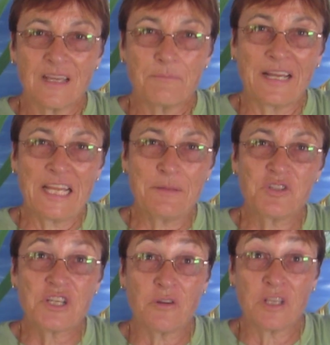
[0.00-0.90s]
My
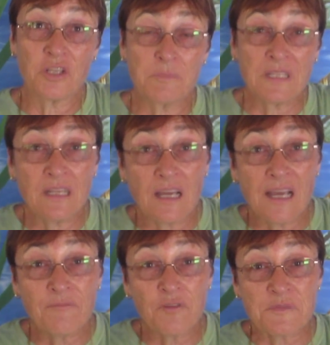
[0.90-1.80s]
name's Cheri Goodman.
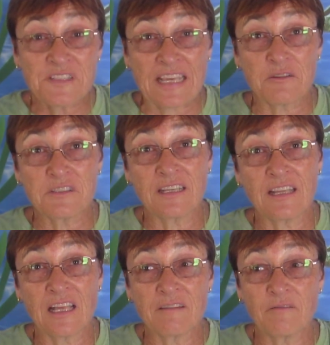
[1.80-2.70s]
I'm from San Jose,
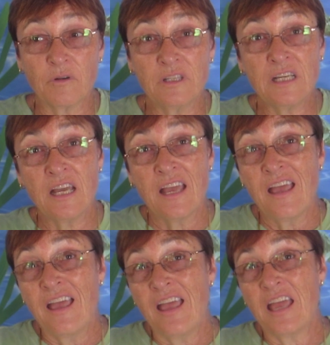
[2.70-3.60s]
California,
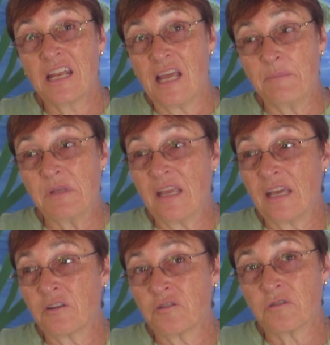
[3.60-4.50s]
and I'm an
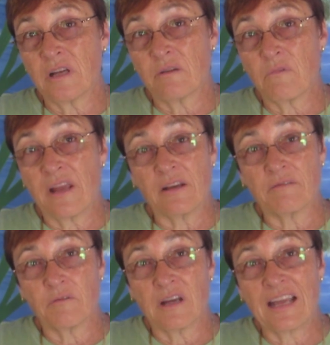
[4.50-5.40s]
editor and
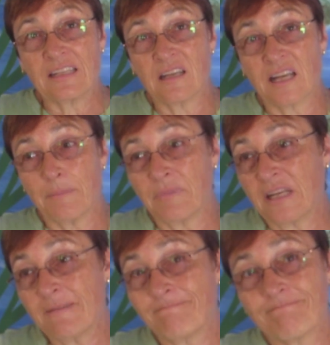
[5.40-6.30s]
writer for a high-tech company.